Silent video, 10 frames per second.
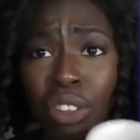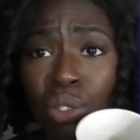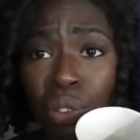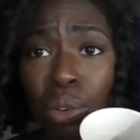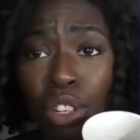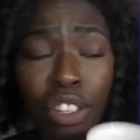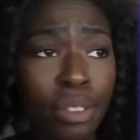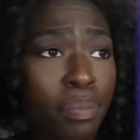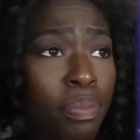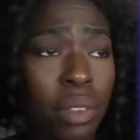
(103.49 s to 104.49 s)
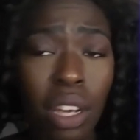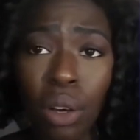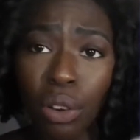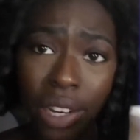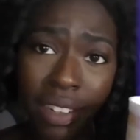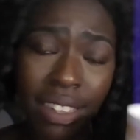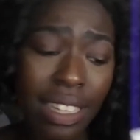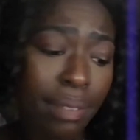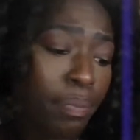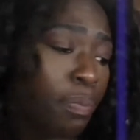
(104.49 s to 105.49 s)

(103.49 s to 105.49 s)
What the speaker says: It's real good. Earl Grey tea.